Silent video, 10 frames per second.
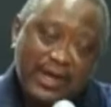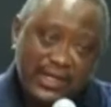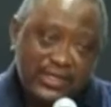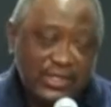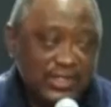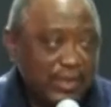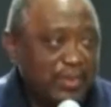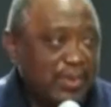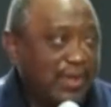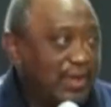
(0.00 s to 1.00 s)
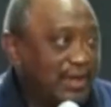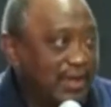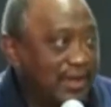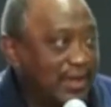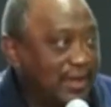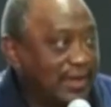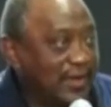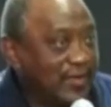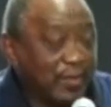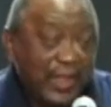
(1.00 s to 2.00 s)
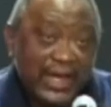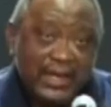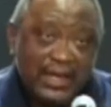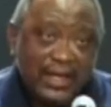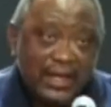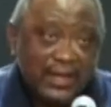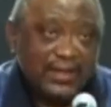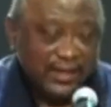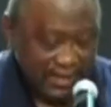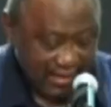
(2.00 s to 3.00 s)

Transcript: relationship from that day